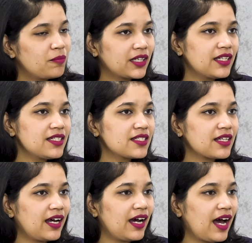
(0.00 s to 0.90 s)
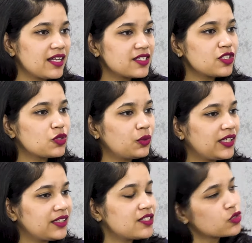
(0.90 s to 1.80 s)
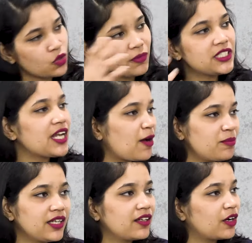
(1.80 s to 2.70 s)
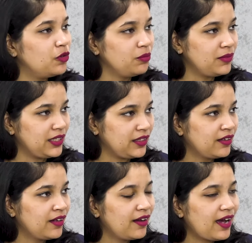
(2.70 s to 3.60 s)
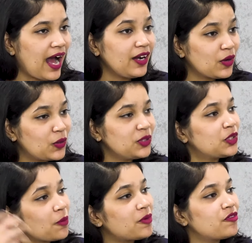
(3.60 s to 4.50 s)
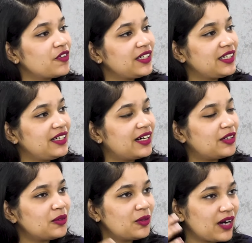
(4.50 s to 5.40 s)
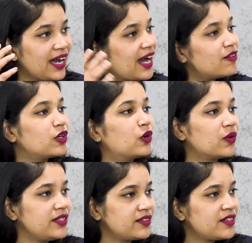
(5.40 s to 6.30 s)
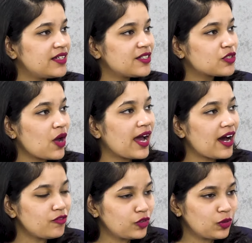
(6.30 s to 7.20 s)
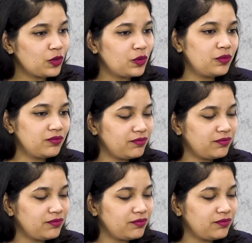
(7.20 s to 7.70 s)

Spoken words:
because as a student, there's so much happening around me. And on the top of it, now I have a goal. So I have to